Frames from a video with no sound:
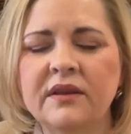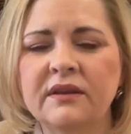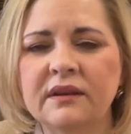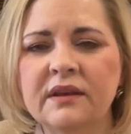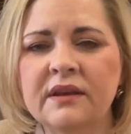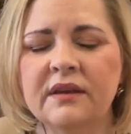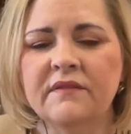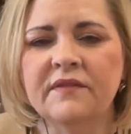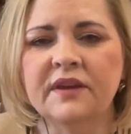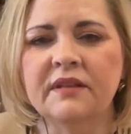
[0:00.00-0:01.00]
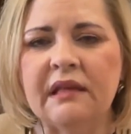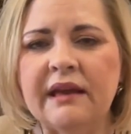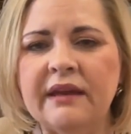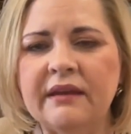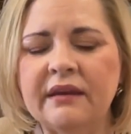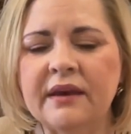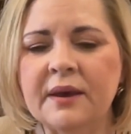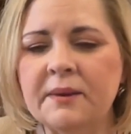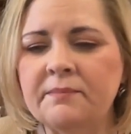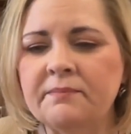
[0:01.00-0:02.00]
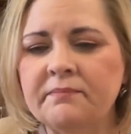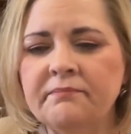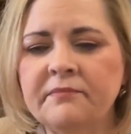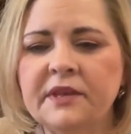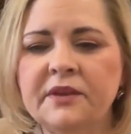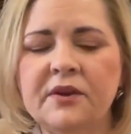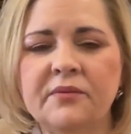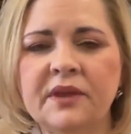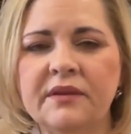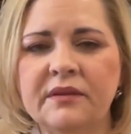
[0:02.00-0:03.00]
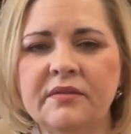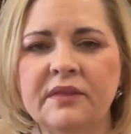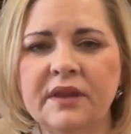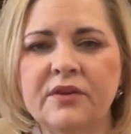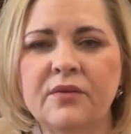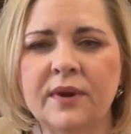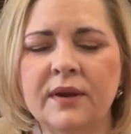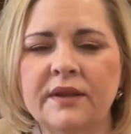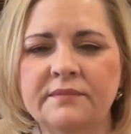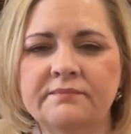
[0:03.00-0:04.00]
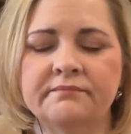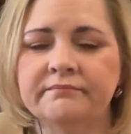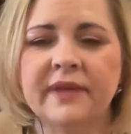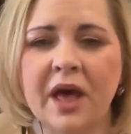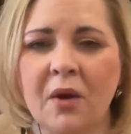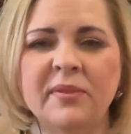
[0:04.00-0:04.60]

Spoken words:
and feel like, that you want to help.